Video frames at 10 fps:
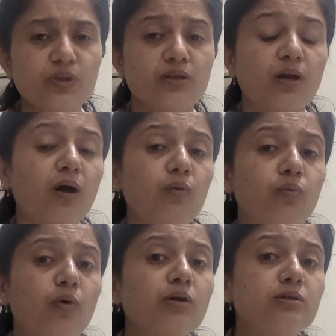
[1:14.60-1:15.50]
Now,
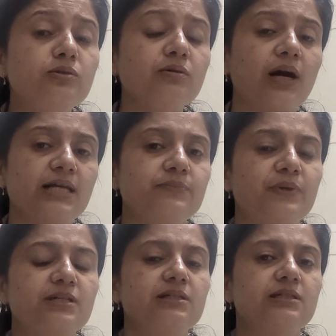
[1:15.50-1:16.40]
what do eye
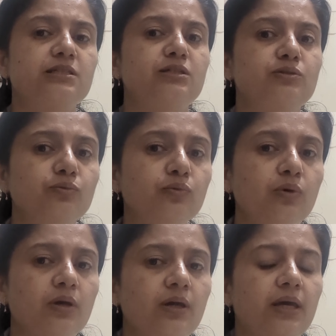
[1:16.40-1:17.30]
specialists do
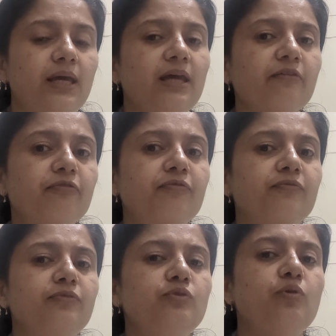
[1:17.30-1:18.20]

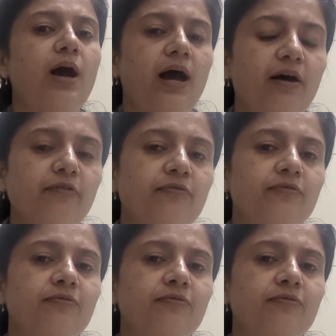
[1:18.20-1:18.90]
if you have